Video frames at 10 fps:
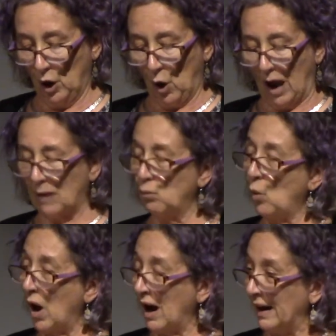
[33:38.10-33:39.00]
And
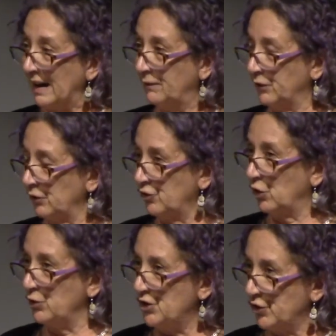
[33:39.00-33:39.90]
why, if such a
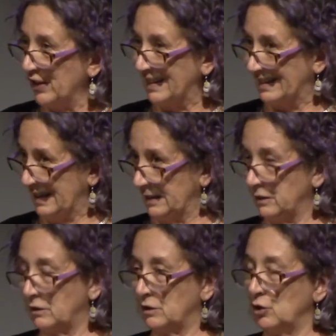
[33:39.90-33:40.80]
creature exists,
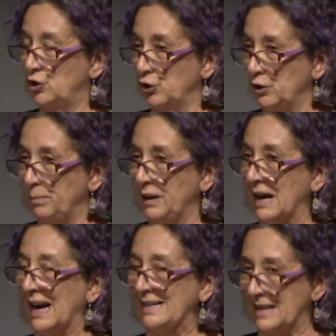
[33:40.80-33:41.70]
should it be
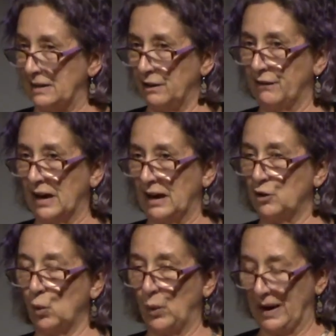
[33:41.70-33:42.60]
identified
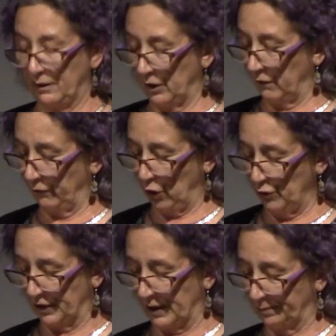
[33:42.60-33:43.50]
with a foreigner?